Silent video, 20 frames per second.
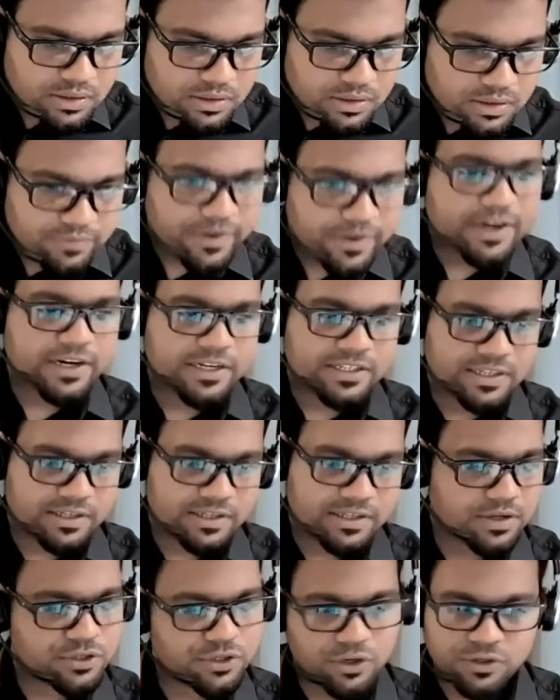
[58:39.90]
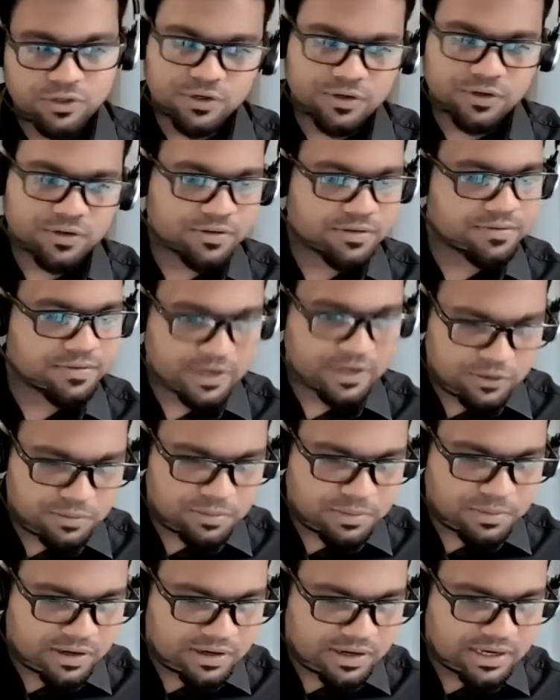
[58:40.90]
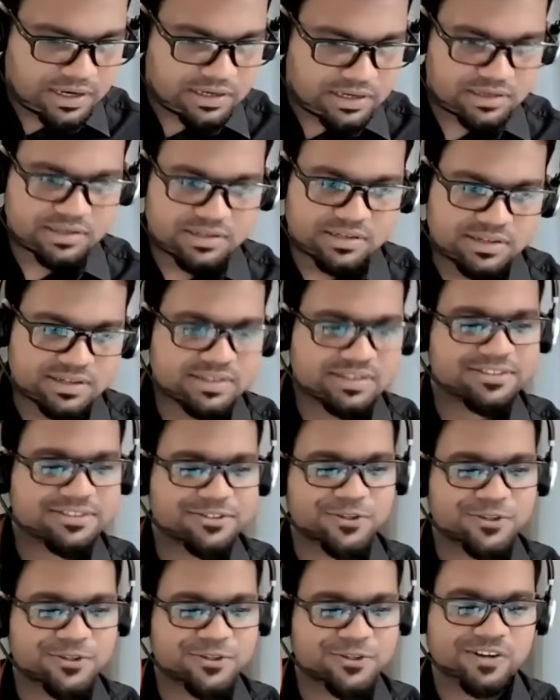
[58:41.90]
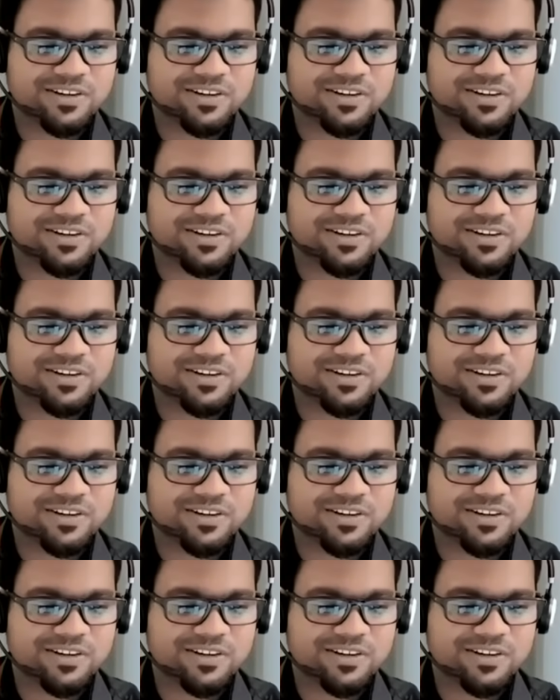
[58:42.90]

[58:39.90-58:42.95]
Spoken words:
Venkata Satya. Sure. Funny Kumar, right? Sure.